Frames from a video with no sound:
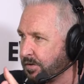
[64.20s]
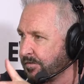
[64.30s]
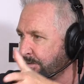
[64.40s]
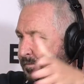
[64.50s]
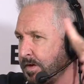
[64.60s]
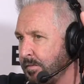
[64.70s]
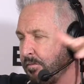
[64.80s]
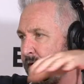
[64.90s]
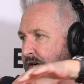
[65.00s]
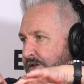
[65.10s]
sort of
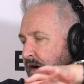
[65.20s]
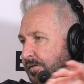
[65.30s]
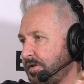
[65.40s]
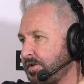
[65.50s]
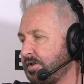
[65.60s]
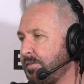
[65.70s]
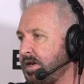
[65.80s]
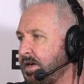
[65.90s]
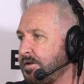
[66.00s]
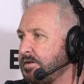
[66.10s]
branched off into so
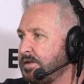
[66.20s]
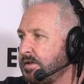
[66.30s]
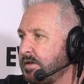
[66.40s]
many others?